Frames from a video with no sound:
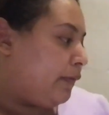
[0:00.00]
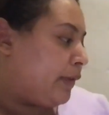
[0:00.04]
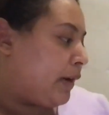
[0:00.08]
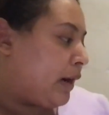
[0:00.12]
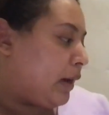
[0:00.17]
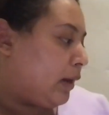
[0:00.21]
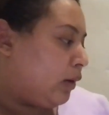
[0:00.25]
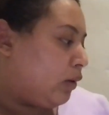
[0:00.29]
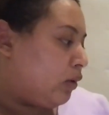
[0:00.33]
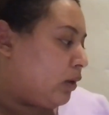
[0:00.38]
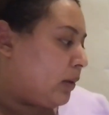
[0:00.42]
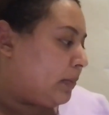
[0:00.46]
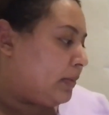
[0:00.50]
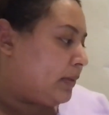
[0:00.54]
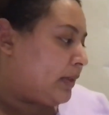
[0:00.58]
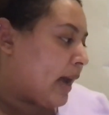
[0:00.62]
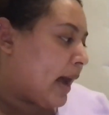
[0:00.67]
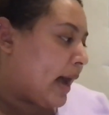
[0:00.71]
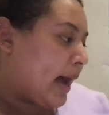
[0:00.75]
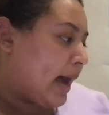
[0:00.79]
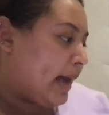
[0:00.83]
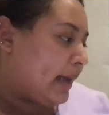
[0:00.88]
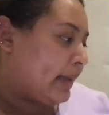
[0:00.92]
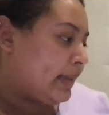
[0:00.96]
follow-up
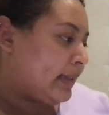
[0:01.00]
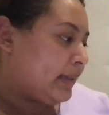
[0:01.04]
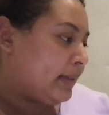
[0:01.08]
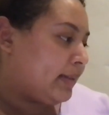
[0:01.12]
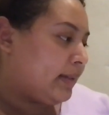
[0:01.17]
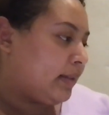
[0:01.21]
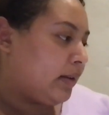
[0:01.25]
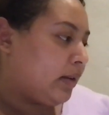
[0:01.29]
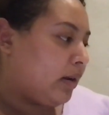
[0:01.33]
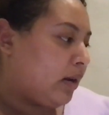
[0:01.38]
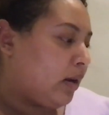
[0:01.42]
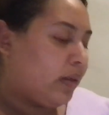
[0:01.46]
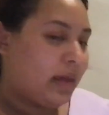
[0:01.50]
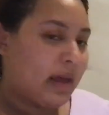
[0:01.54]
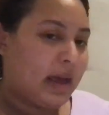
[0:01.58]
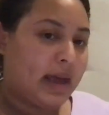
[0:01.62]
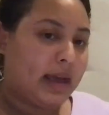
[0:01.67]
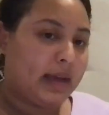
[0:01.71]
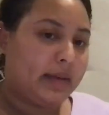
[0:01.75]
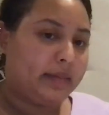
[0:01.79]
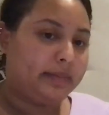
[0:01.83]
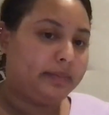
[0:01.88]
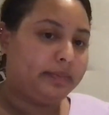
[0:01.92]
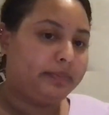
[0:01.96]
tests and all
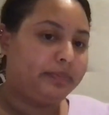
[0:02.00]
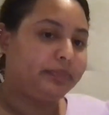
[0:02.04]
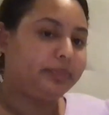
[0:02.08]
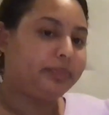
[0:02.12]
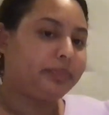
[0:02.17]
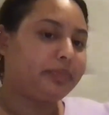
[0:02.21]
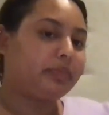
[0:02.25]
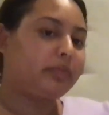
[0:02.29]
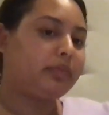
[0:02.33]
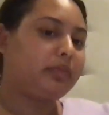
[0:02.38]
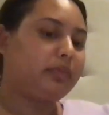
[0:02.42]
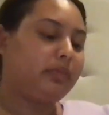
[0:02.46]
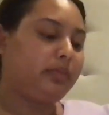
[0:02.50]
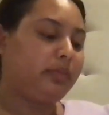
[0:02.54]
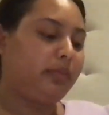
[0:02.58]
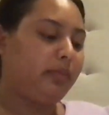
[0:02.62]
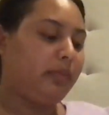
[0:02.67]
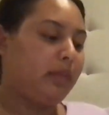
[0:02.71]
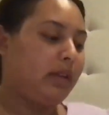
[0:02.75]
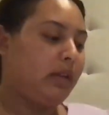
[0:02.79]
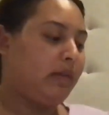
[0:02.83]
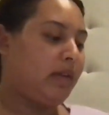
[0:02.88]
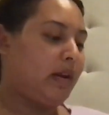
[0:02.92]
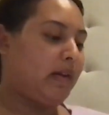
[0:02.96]
that.
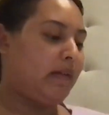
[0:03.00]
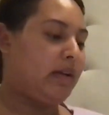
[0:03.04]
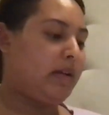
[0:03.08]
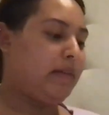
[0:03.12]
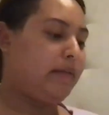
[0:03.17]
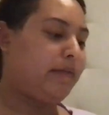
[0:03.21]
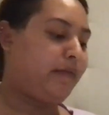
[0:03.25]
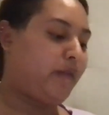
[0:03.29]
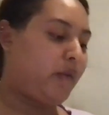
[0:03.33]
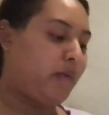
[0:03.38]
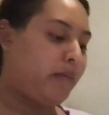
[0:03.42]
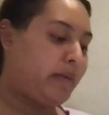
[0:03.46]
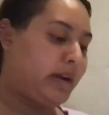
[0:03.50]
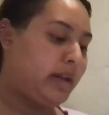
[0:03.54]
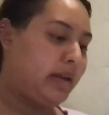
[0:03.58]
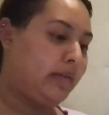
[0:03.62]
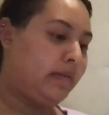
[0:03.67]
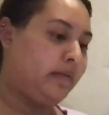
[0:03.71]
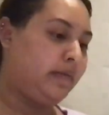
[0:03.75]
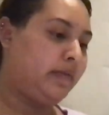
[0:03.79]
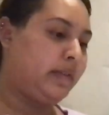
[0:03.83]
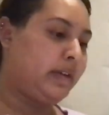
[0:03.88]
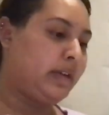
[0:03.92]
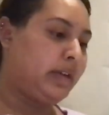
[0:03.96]
Very
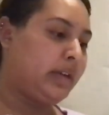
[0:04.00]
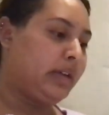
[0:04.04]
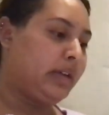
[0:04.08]
informative.